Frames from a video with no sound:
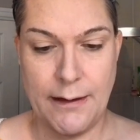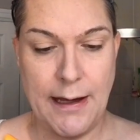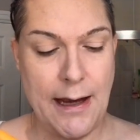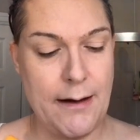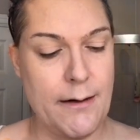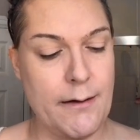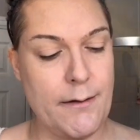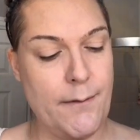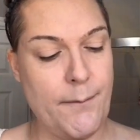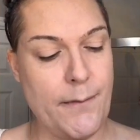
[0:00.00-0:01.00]
get
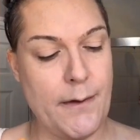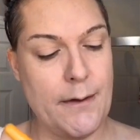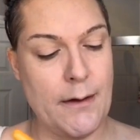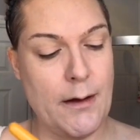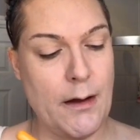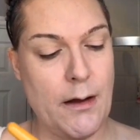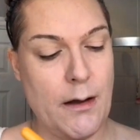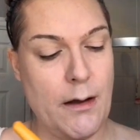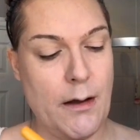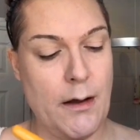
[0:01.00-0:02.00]

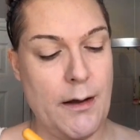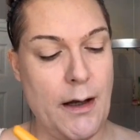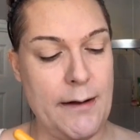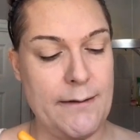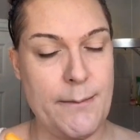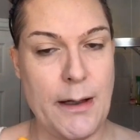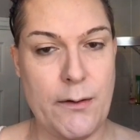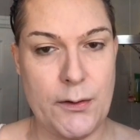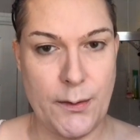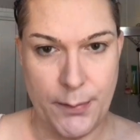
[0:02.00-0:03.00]
a nice
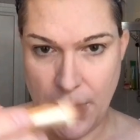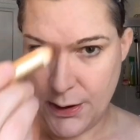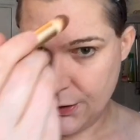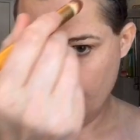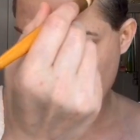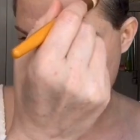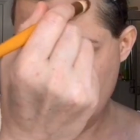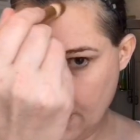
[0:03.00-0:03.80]
amount on your brush and